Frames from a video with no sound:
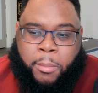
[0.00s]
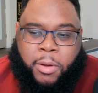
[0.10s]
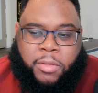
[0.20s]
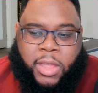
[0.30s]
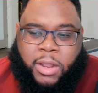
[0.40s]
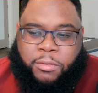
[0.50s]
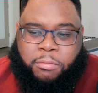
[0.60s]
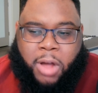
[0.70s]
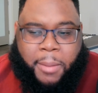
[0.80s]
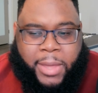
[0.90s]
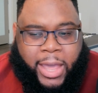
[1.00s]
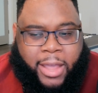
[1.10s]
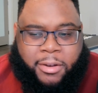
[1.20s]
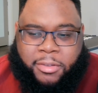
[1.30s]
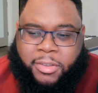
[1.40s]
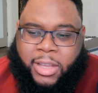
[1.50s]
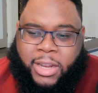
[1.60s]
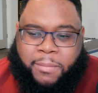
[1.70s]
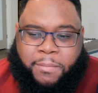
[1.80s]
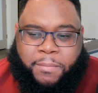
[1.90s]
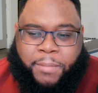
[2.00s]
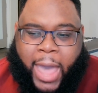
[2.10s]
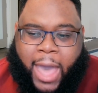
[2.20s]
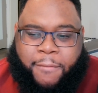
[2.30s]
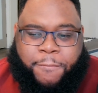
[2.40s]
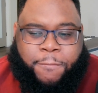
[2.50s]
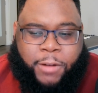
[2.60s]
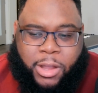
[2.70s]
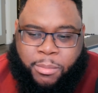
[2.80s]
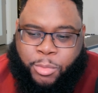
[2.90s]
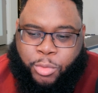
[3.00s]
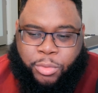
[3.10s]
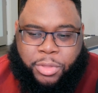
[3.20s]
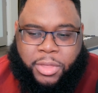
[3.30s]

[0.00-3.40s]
But then it's Robbie Anderson and Pat Freiermuth.